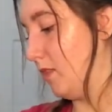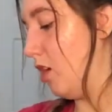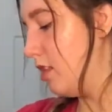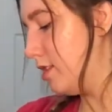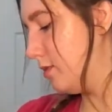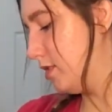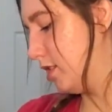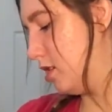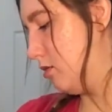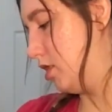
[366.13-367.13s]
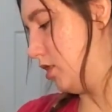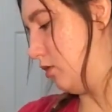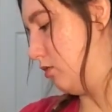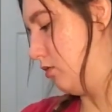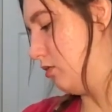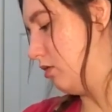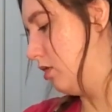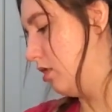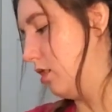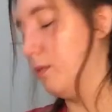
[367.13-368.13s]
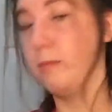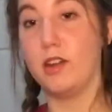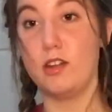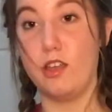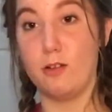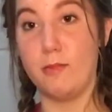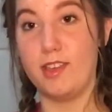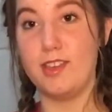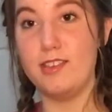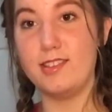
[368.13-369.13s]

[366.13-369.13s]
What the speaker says: Oh, this one's cute too. But another Mickey.